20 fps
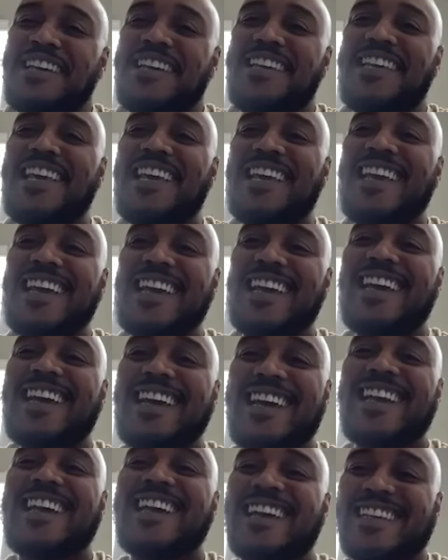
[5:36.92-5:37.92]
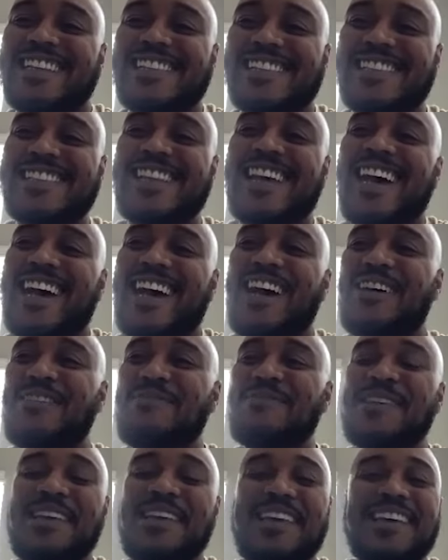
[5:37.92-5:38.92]
yes. Uh,
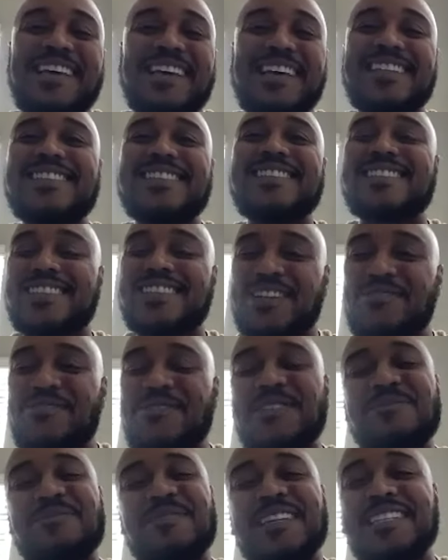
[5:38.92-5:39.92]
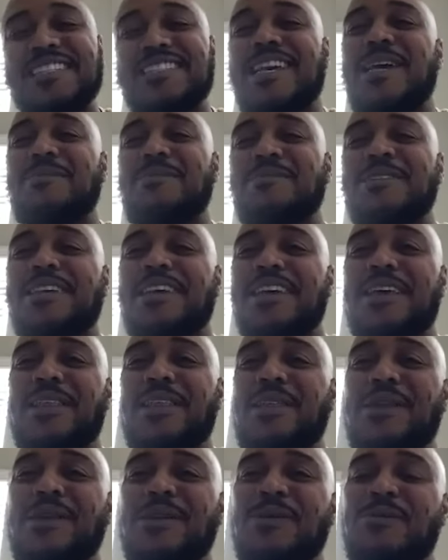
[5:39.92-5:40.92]
this is good. We spend time
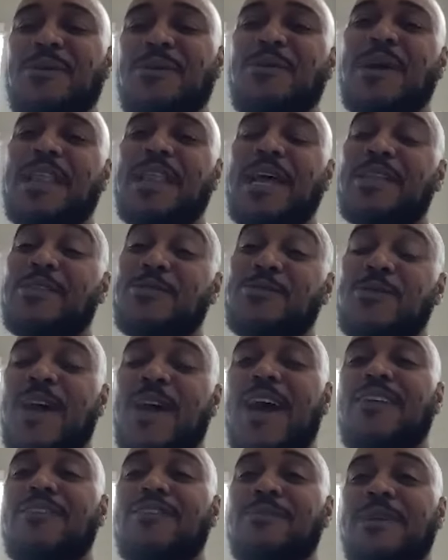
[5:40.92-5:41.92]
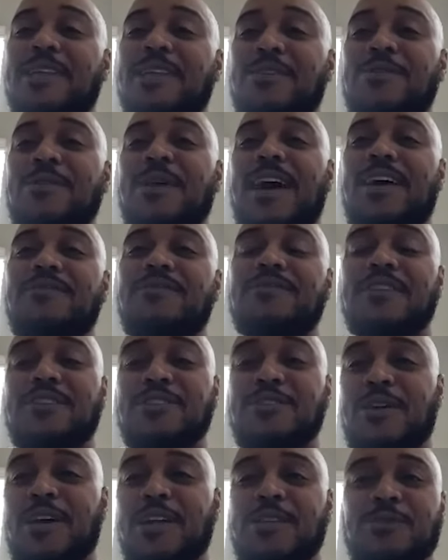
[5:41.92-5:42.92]
together. When, when I do have them, I do have
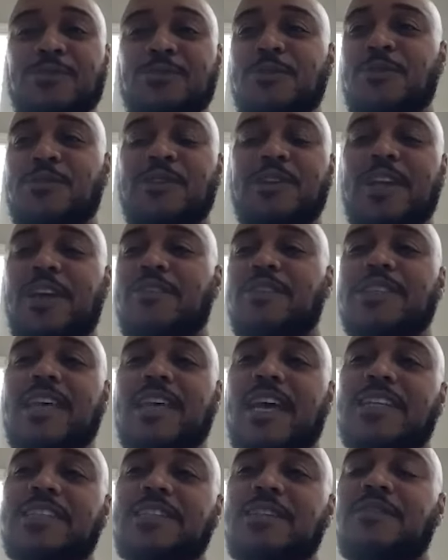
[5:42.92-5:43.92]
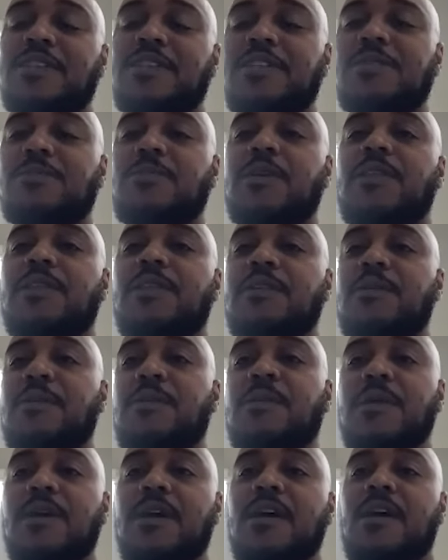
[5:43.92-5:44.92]
you know I do different activities with
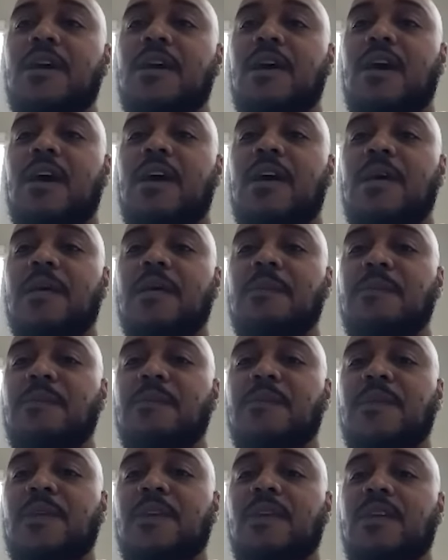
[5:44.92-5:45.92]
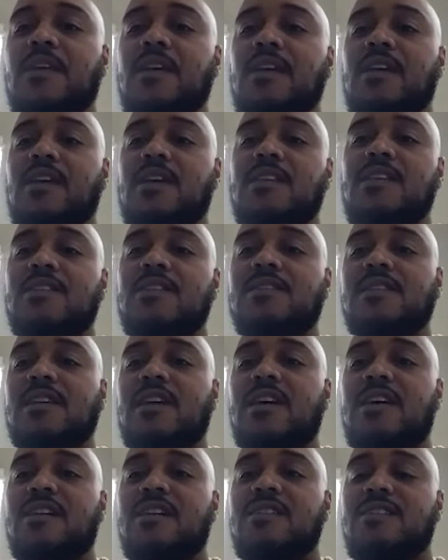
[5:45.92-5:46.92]
them. Um, it, it is
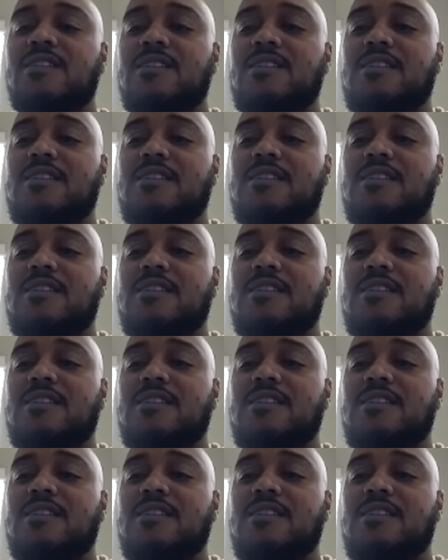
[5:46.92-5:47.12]
uh,